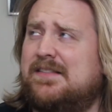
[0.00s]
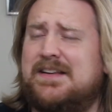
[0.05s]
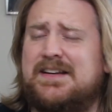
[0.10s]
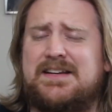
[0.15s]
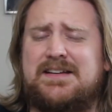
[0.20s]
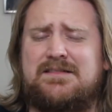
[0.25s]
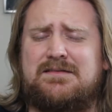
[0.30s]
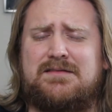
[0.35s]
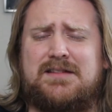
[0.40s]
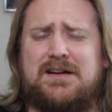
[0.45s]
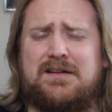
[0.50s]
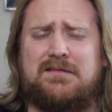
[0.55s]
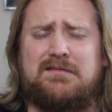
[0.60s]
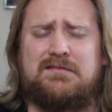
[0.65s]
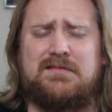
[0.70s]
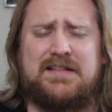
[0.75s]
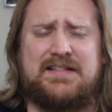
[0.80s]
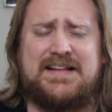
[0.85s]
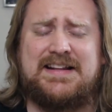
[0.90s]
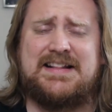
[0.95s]
think, you know,
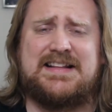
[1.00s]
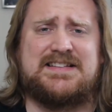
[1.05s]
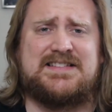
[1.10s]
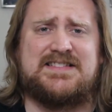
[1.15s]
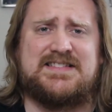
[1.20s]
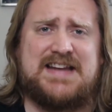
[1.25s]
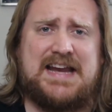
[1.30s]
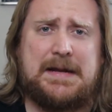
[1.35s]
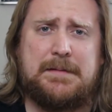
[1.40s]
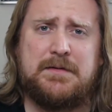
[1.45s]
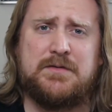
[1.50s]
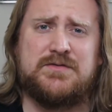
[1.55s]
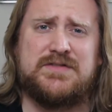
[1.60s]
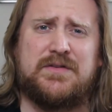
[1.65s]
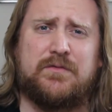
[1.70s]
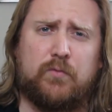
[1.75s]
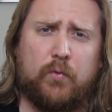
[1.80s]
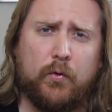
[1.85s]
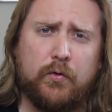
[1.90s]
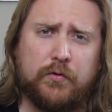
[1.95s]
I think that's his name. He was
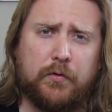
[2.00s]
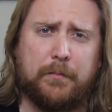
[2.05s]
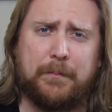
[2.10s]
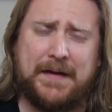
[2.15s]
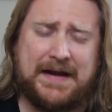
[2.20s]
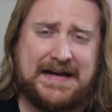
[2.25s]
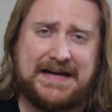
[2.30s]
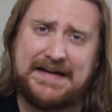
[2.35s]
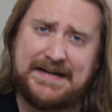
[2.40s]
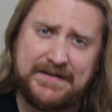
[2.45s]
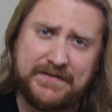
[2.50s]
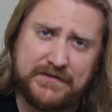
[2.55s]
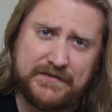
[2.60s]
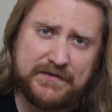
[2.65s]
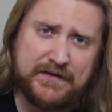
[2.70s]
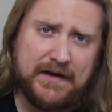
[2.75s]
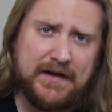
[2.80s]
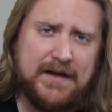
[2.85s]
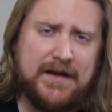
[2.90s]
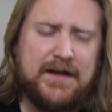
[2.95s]
in Royal
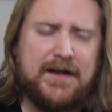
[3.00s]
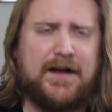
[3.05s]
Pains.